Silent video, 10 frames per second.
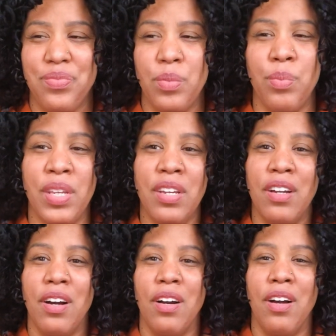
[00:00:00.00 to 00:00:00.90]
Be
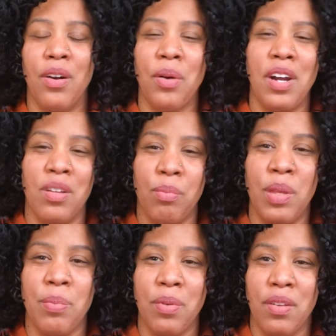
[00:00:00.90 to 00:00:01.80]
around
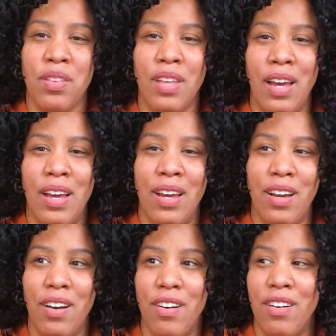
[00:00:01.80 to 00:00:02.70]
people that
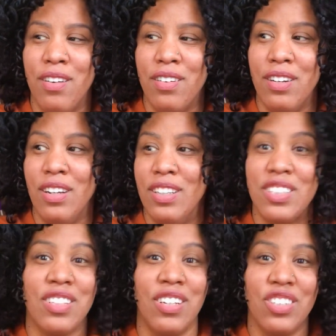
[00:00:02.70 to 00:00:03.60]
are a
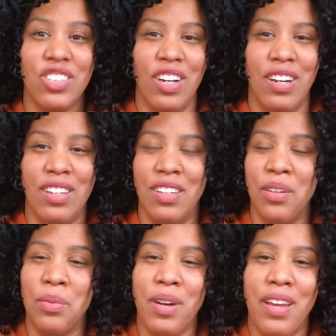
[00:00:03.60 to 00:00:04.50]
sunshine, a
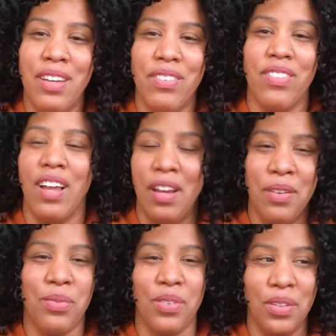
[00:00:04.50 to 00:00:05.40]
ray of
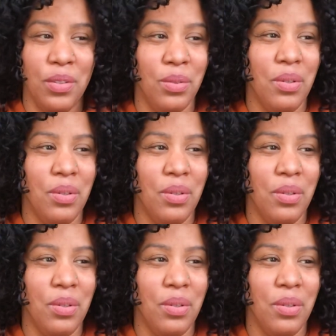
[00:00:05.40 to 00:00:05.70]
light for you.